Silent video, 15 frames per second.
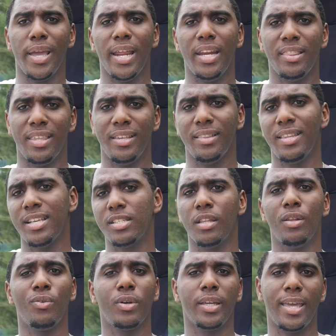anything, there's a
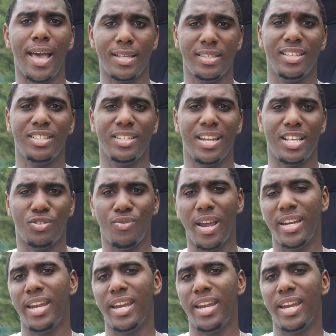local gas station that's right